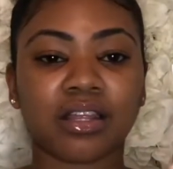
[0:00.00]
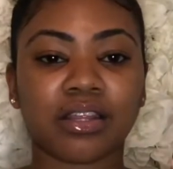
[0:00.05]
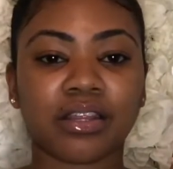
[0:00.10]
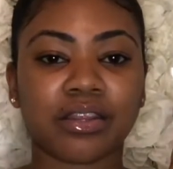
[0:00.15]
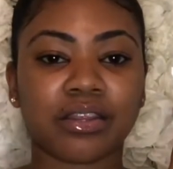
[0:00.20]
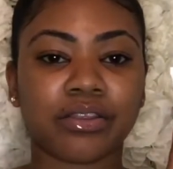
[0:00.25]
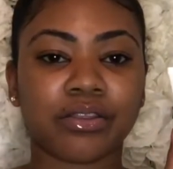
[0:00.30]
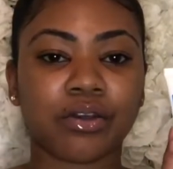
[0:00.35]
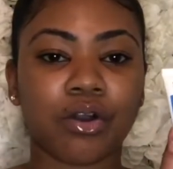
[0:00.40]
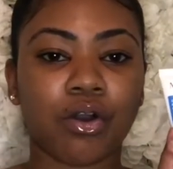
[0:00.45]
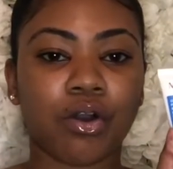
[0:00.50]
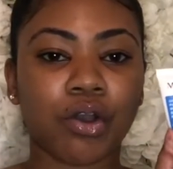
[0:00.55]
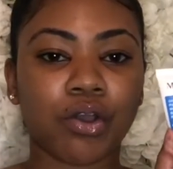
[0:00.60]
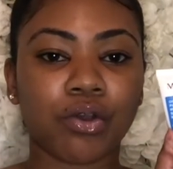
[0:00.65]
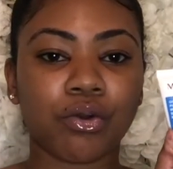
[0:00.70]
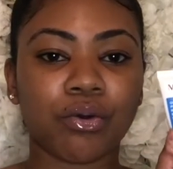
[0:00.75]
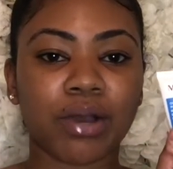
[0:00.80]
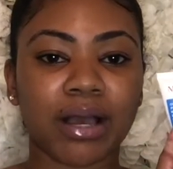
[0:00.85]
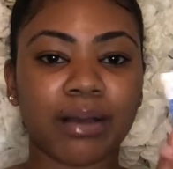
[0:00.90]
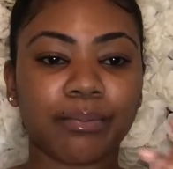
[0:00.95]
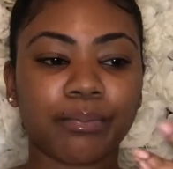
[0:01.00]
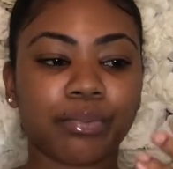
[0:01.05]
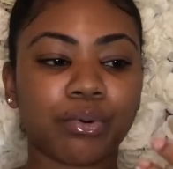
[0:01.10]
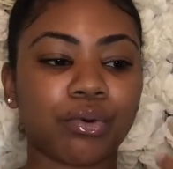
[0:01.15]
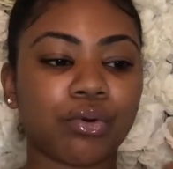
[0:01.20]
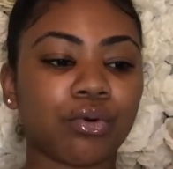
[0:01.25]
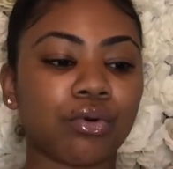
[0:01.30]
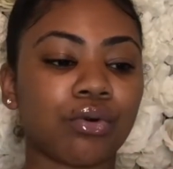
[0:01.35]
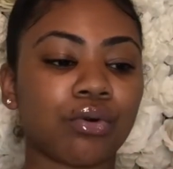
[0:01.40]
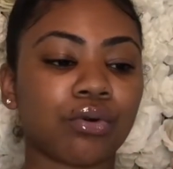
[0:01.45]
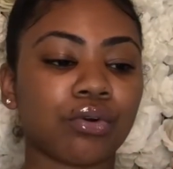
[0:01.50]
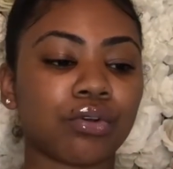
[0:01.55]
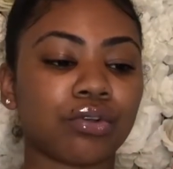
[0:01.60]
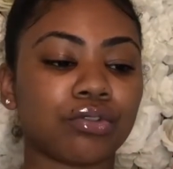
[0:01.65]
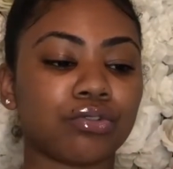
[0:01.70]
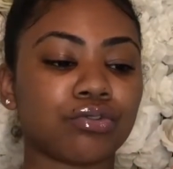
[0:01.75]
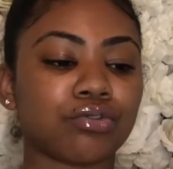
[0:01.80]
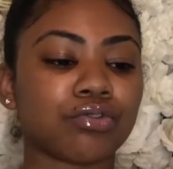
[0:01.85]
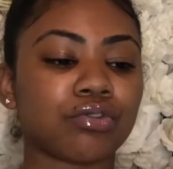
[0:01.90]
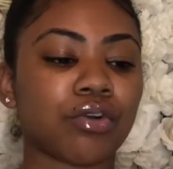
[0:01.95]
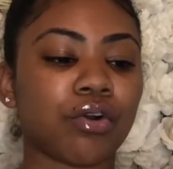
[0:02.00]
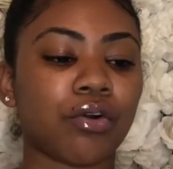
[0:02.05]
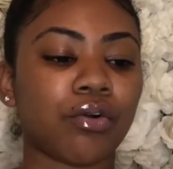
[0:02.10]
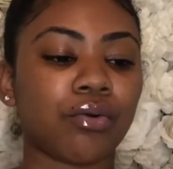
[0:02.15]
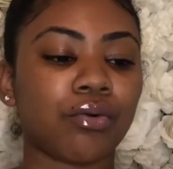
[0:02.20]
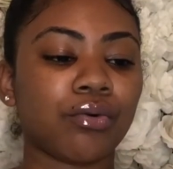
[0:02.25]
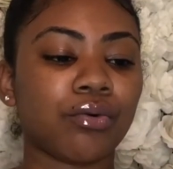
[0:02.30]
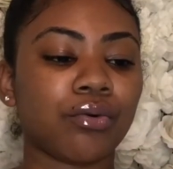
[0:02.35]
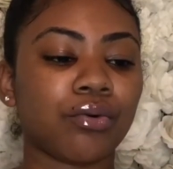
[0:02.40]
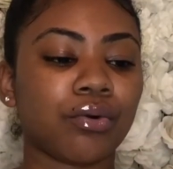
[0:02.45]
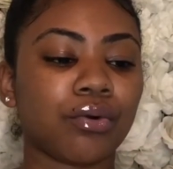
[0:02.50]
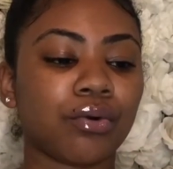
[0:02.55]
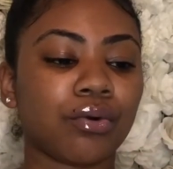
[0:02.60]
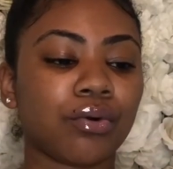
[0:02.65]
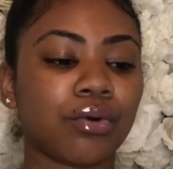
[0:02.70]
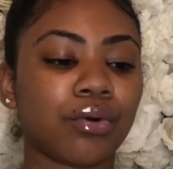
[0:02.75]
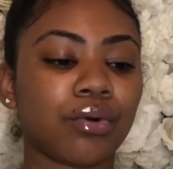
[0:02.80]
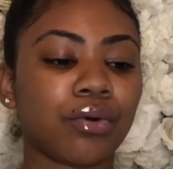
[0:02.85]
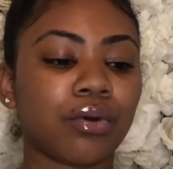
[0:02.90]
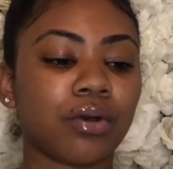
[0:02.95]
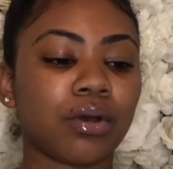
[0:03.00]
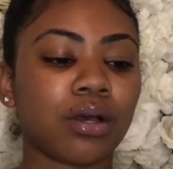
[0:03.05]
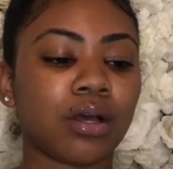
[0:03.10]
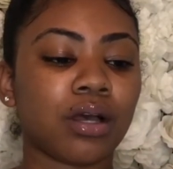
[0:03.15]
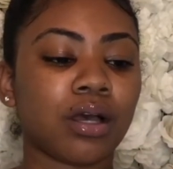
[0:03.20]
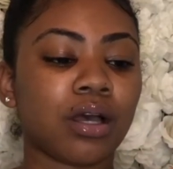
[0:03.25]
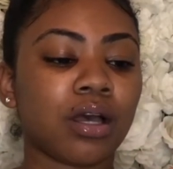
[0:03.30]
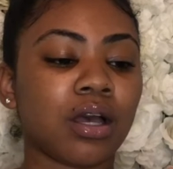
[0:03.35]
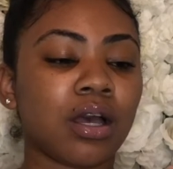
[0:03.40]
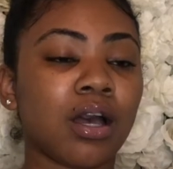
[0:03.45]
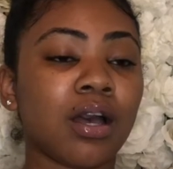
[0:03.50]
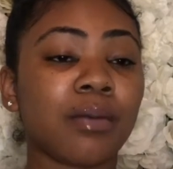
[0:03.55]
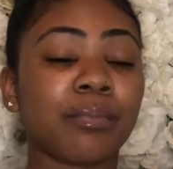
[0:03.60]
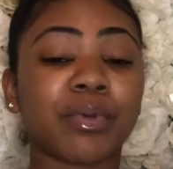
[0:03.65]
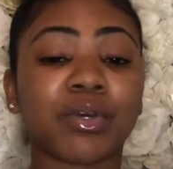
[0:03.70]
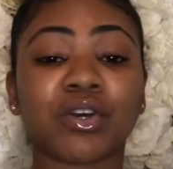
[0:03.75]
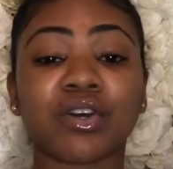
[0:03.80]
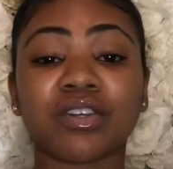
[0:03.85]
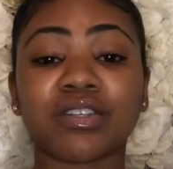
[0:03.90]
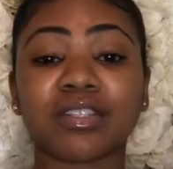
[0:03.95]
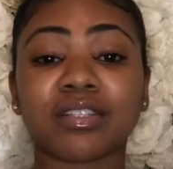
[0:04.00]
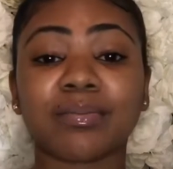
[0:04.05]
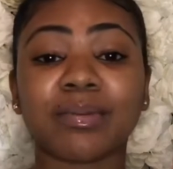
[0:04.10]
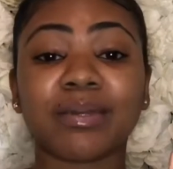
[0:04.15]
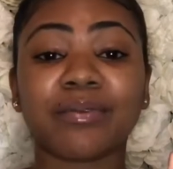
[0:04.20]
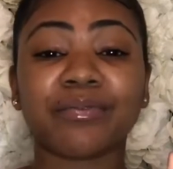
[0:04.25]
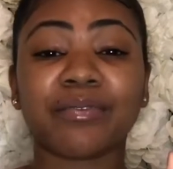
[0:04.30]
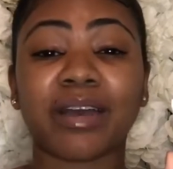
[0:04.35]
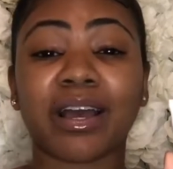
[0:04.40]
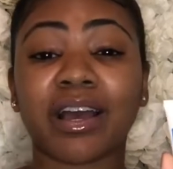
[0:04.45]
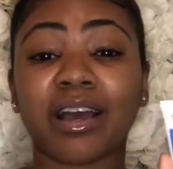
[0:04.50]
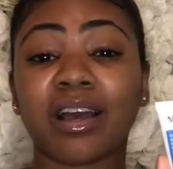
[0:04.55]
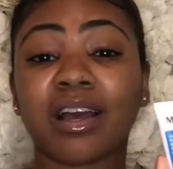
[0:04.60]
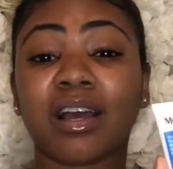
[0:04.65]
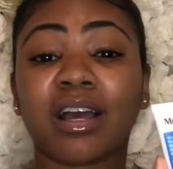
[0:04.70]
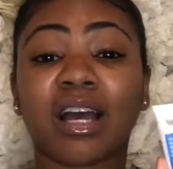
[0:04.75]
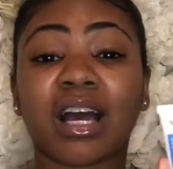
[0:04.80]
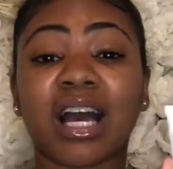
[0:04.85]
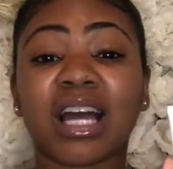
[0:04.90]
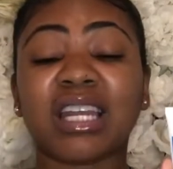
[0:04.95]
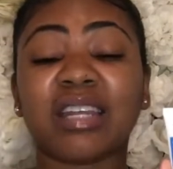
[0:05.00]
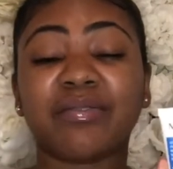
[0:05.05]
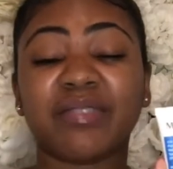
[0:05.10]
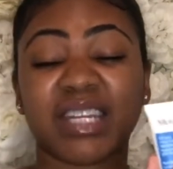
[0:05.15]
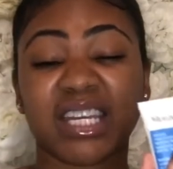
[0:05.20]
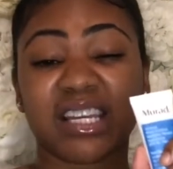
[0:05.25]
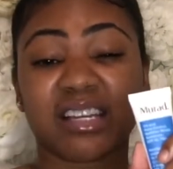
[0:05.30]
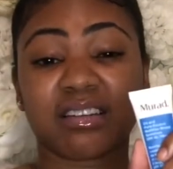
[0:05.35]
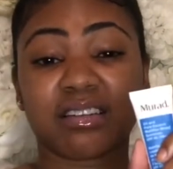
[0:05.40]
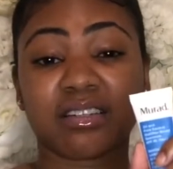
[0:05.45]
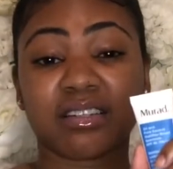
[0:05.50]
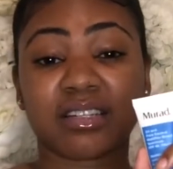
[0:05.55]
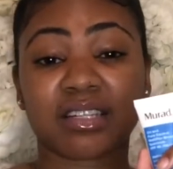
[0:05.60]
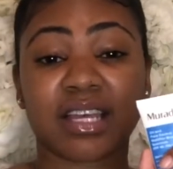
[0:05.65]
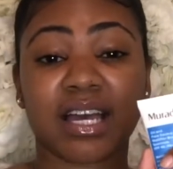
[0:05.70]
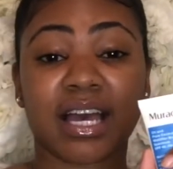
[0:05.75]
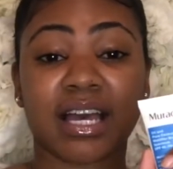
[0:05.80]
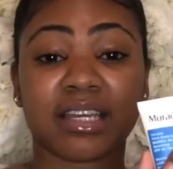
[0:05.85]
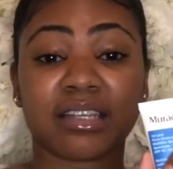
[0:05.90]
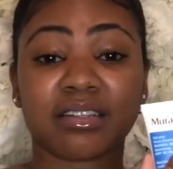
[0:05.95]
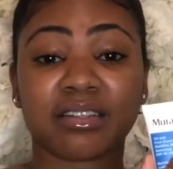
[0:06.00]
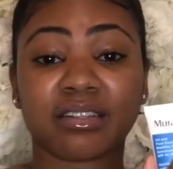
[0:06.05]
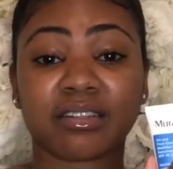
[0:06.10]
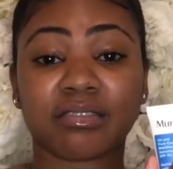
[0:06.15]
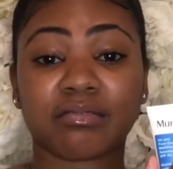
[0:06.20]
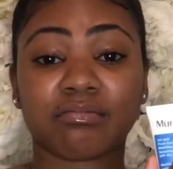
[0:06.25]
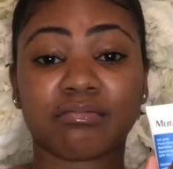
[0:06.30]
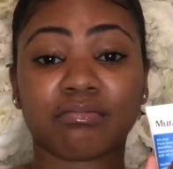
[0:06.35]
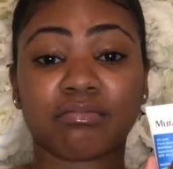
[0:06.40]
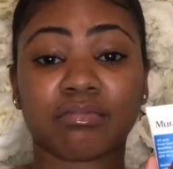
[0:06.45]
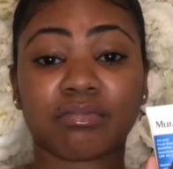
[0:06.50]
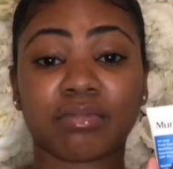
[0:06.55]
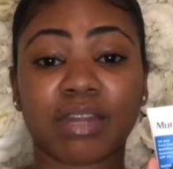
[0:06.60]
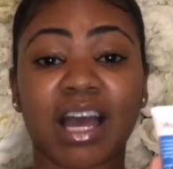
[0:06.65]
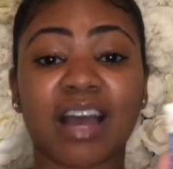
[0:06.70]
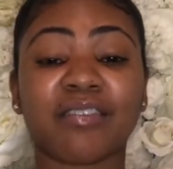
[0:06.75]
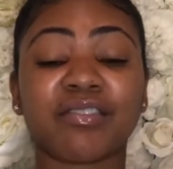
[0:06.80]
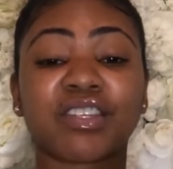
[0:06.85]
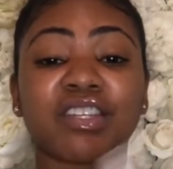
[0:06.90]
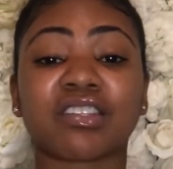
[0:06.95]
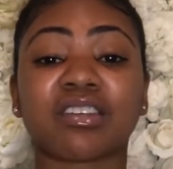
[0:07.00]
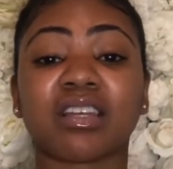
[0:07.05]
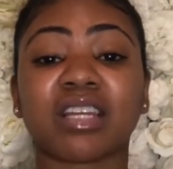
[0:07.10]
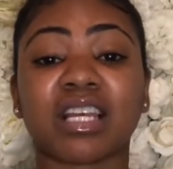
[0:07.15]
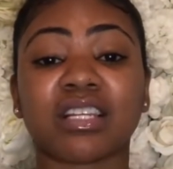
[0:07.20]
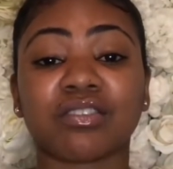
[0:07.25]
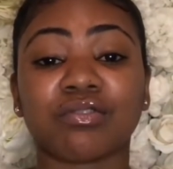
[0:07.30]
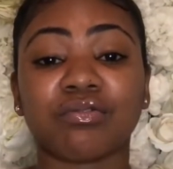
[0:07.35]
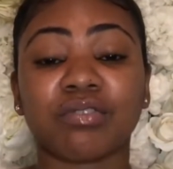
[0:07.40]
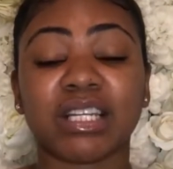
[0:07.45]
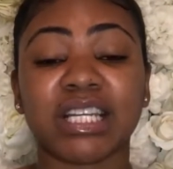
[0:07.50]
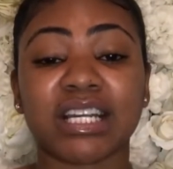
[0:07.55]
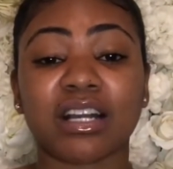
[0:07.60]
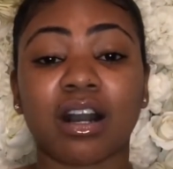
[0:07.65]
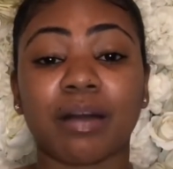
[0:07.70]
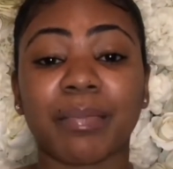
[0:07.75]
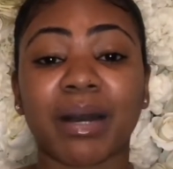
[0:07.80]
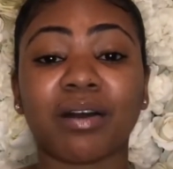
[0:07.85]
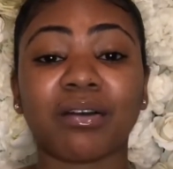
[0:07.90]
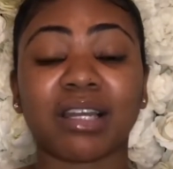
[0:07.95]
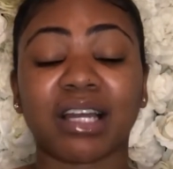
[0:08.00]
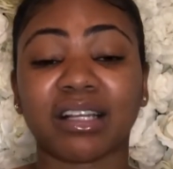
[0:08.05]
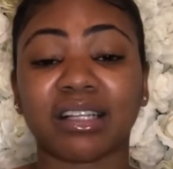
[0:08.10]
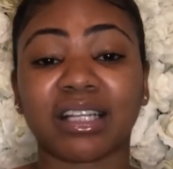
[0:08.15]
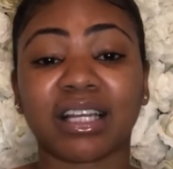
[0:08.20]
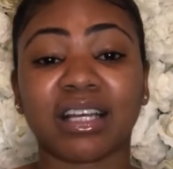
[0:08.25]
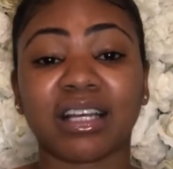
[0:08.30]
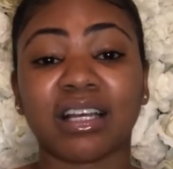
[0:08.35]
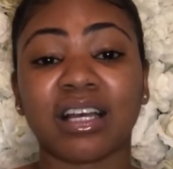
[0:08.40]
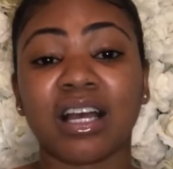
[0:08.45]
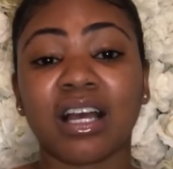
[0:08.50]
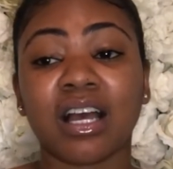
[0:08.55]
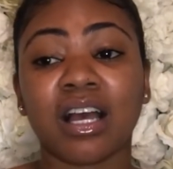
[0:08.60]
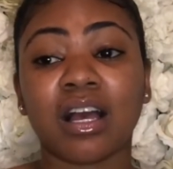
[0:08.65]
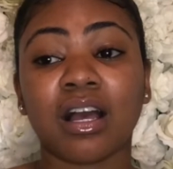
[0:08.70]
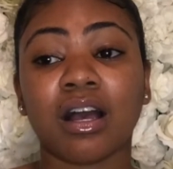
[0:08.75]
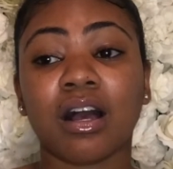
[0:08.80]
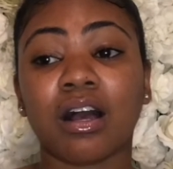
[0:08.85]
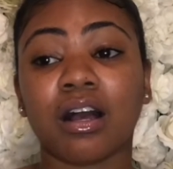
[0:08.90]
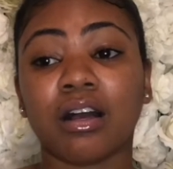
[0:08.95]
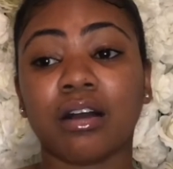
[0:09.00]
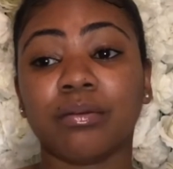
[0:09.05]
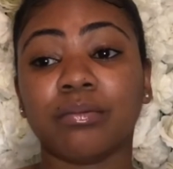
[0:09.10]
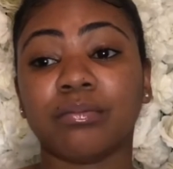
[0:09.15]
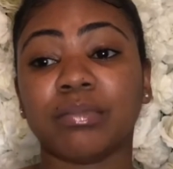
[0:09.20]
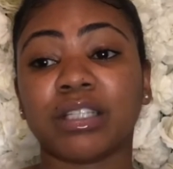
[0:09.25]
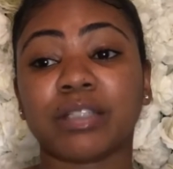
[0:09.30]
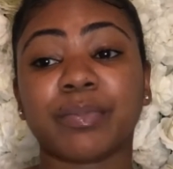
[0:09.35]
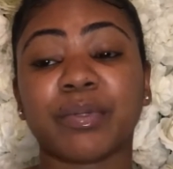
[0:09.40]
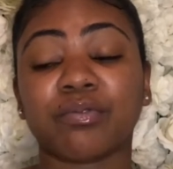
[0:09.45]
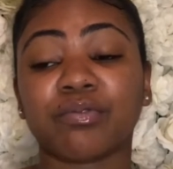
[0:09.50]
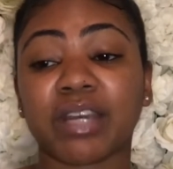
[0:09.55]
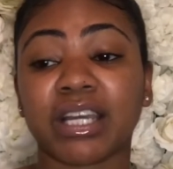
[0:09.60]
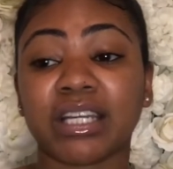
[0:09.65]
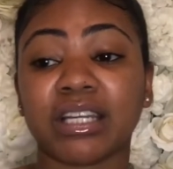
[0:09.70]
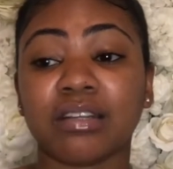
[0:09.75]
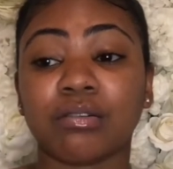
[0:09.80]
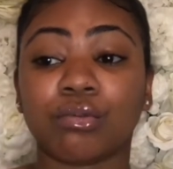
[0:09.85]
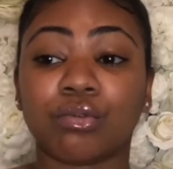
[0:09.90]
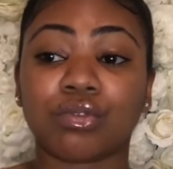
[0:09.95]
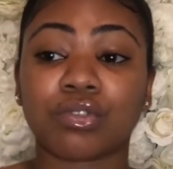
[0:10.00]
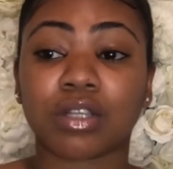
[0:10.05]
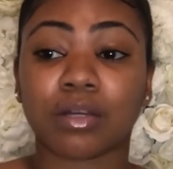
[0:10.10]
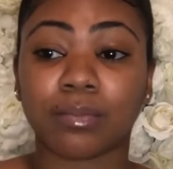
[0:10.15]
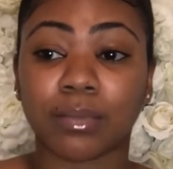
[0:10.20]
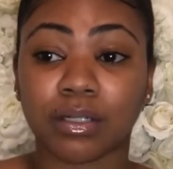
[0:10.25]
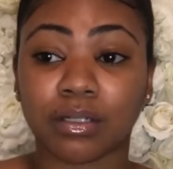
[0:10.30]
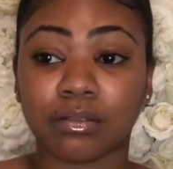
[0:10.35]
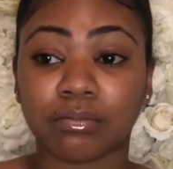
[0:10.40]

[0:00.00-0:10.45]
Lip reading: the oil and pore control, because to be fair, I live in England and the sun hasn't really come out like that. It's been raining all summer,